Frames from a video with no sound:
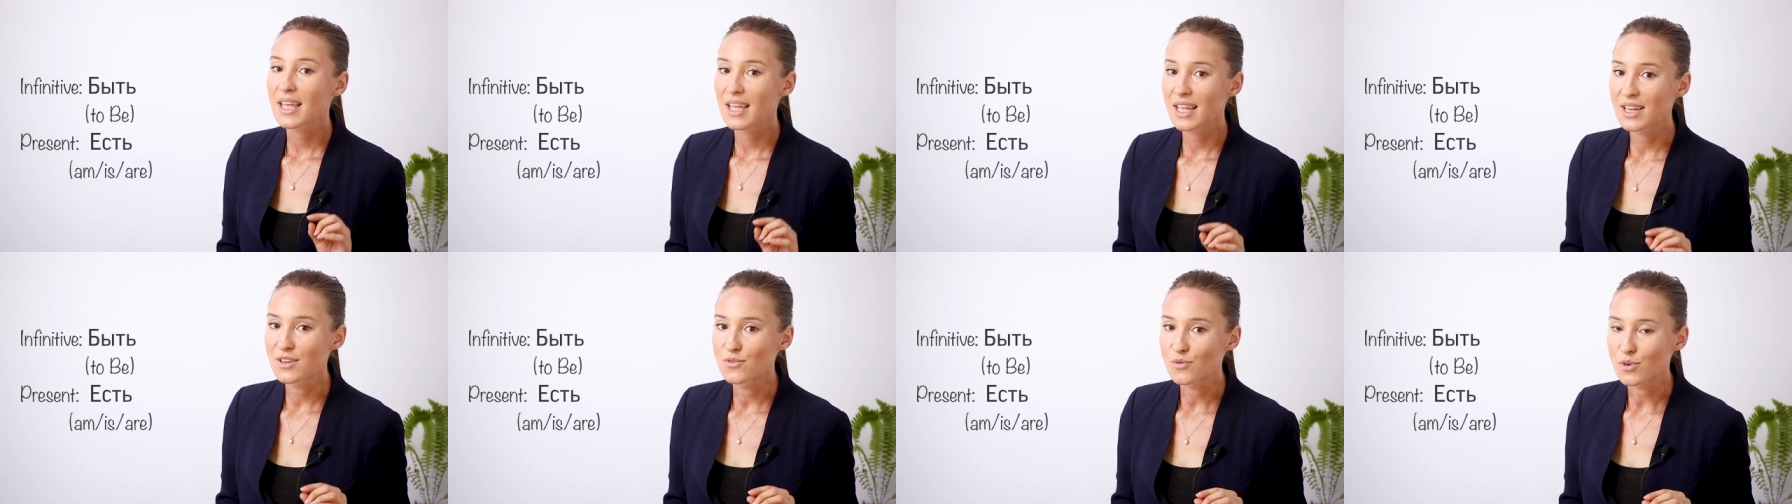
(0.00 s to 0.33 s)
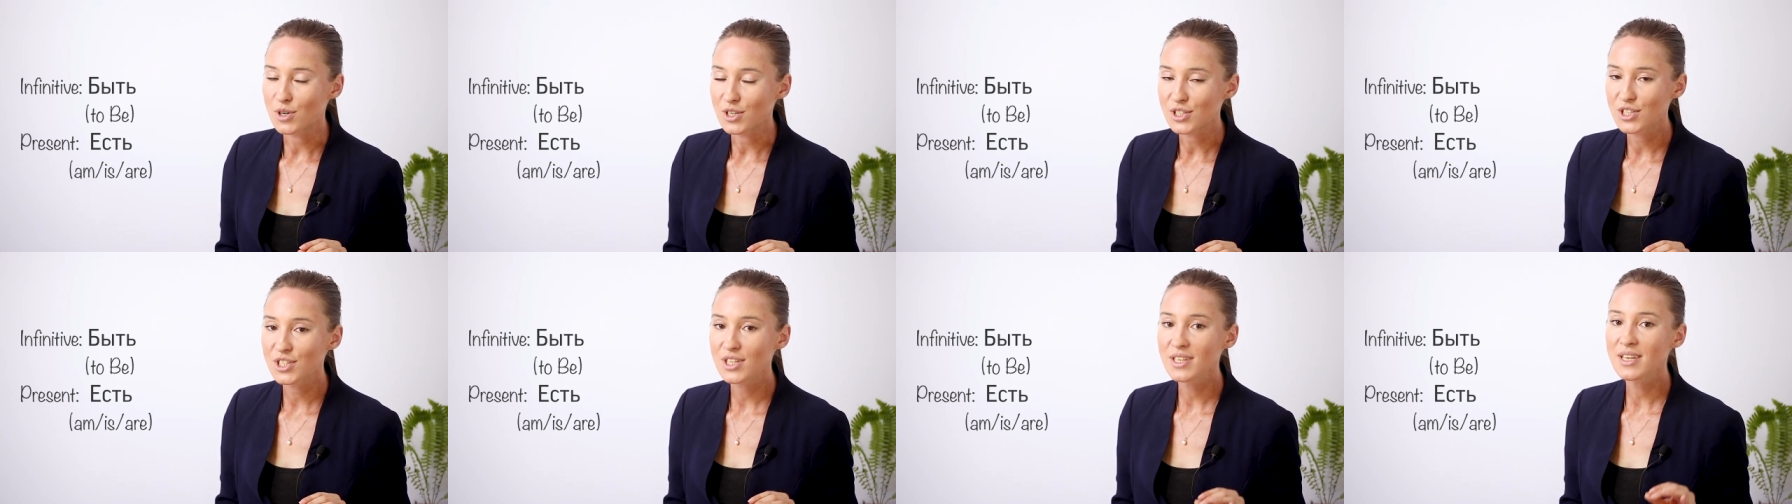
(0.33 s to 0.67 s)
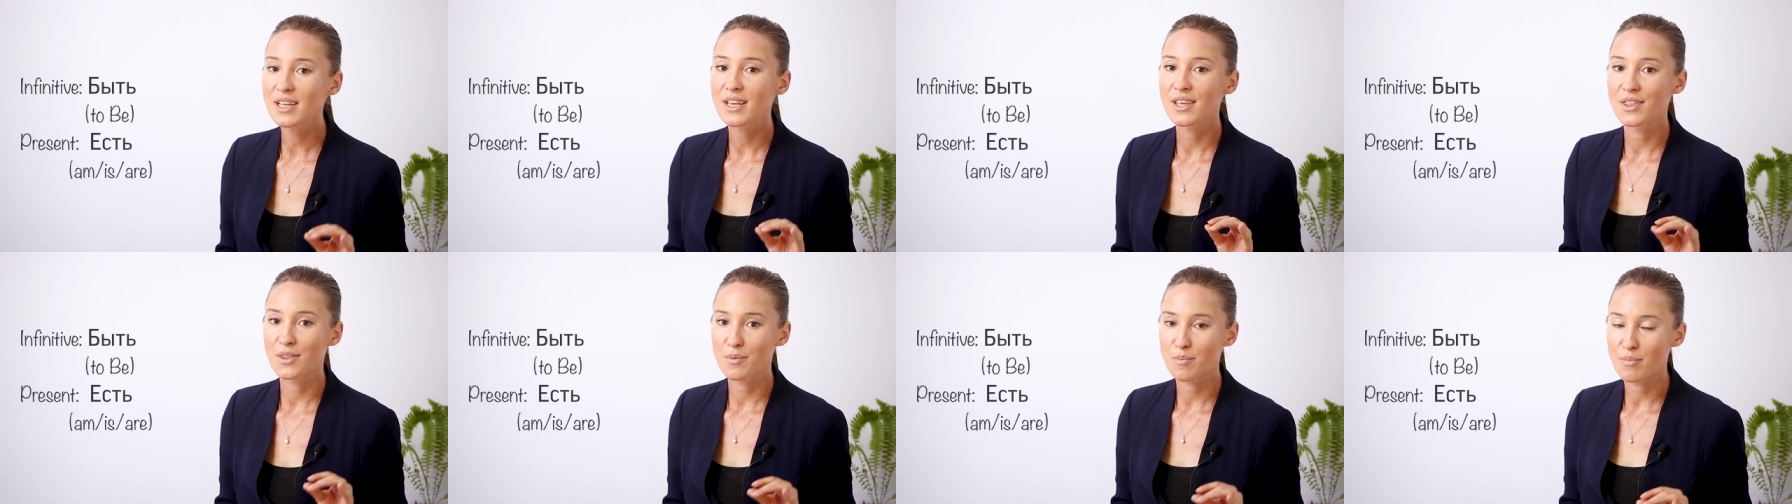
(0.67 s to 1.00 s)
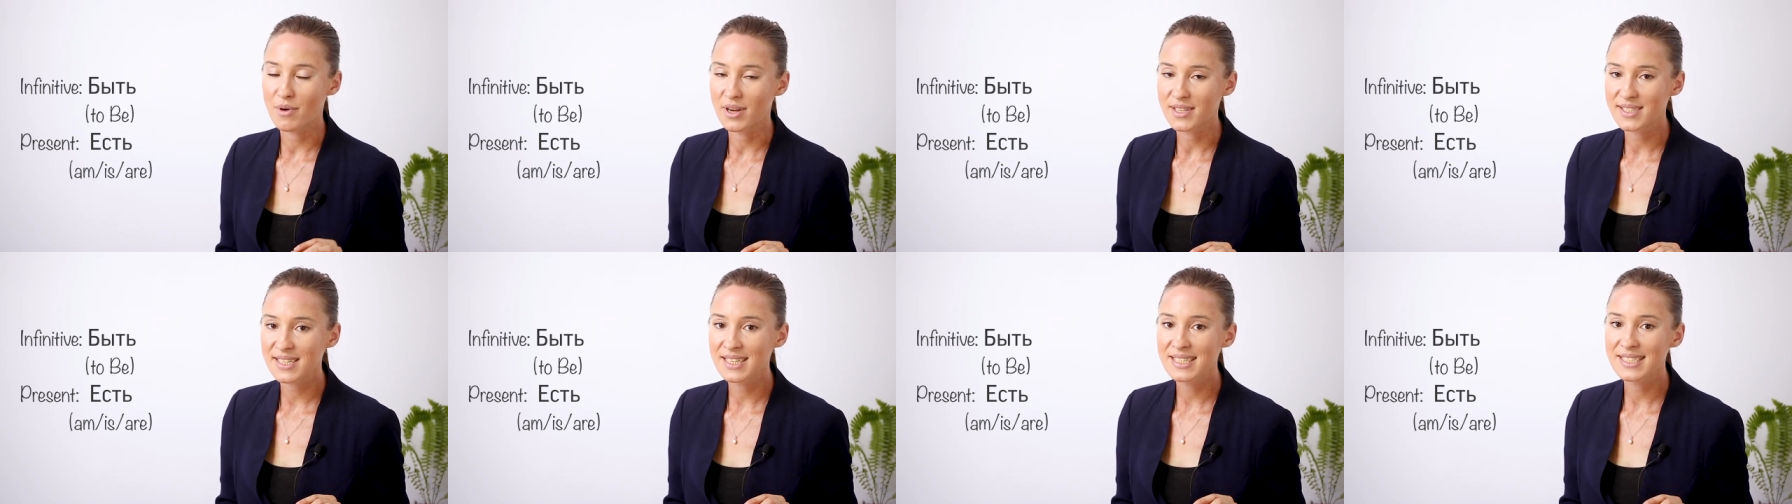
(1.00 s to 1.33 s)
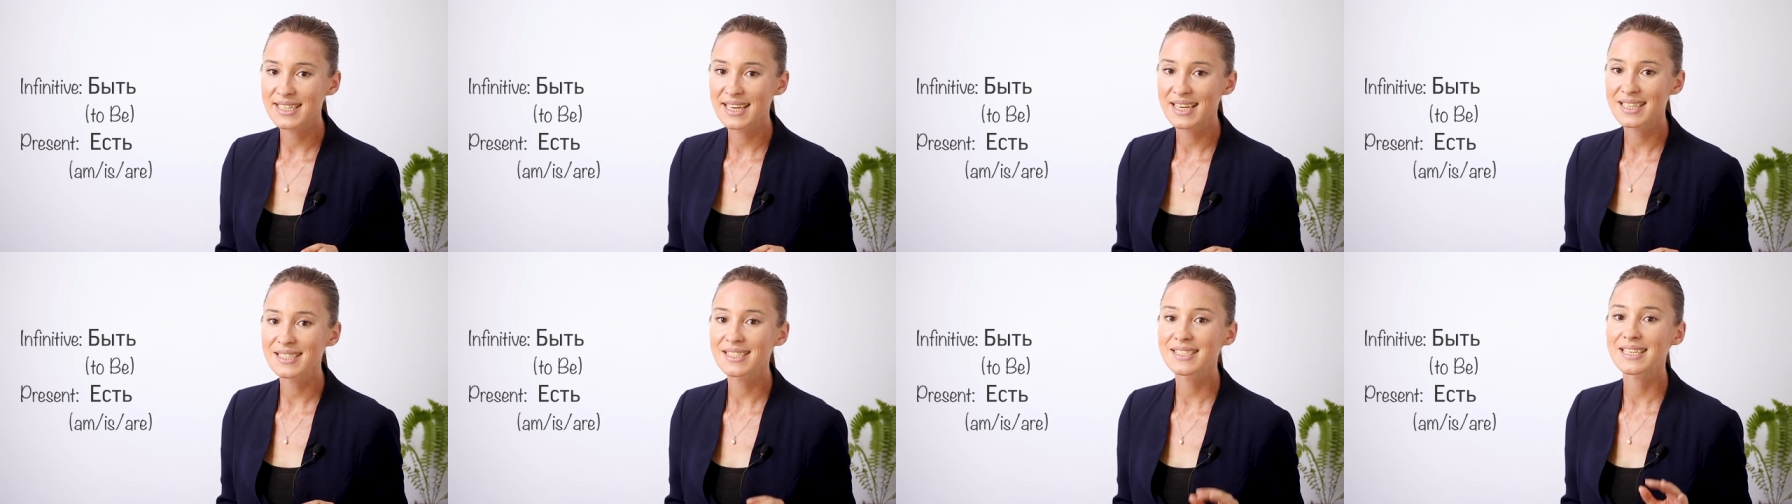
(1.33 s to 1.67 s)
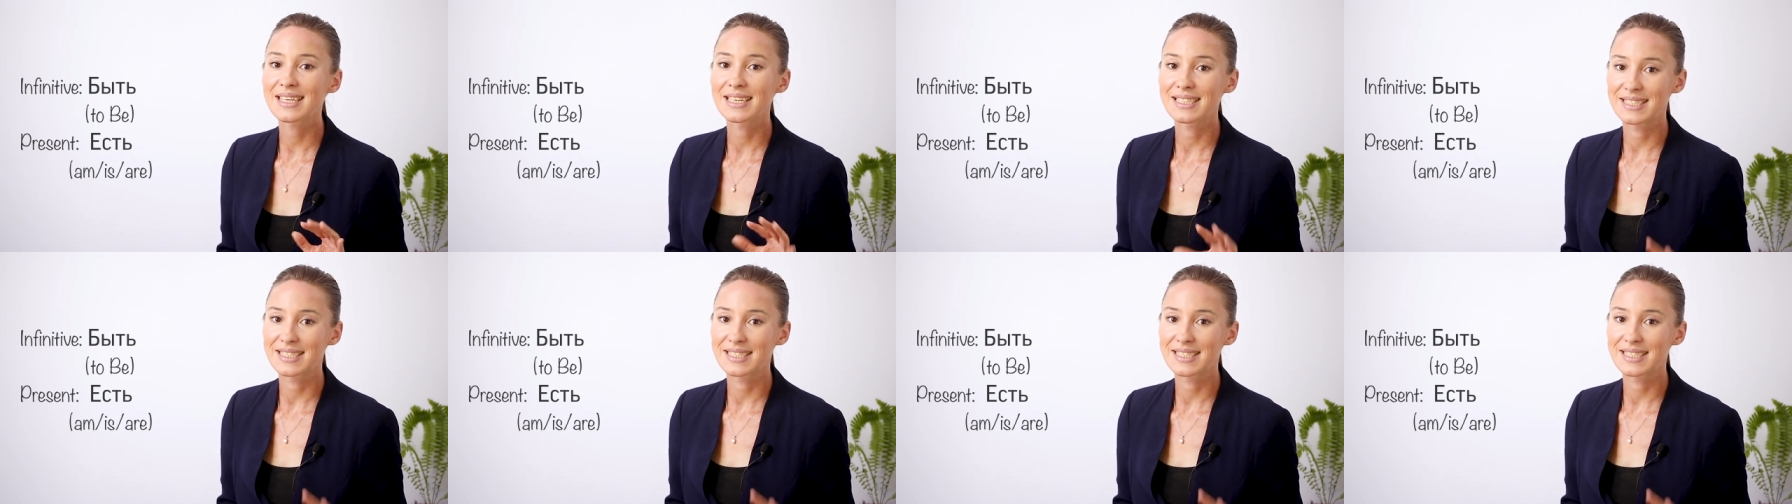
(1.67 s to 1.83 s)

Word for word: In Russian, in the present tense,